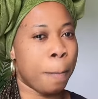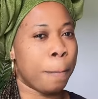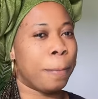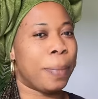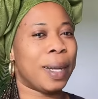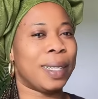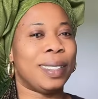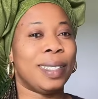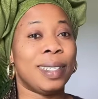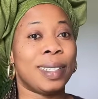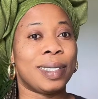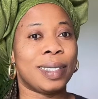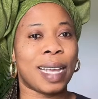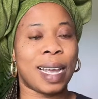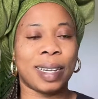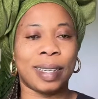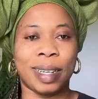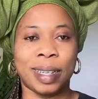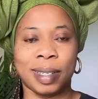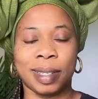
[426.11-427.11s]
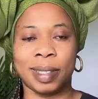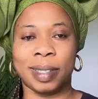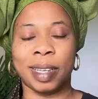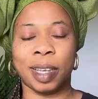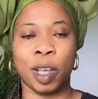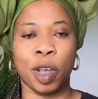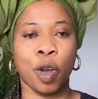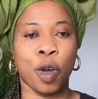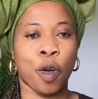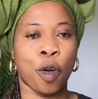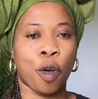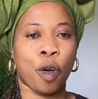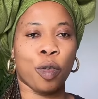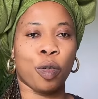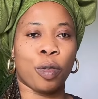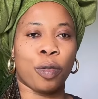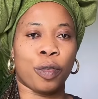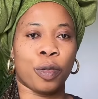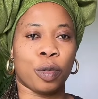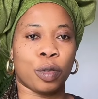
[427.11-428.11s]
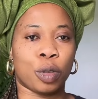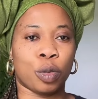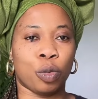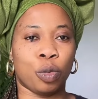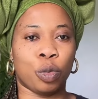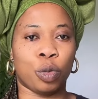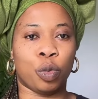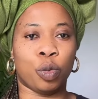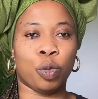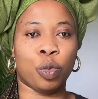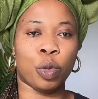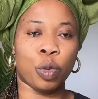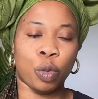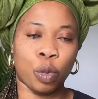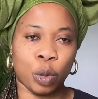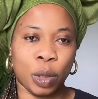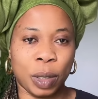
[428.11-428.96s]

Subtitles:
By this time next year, all of us will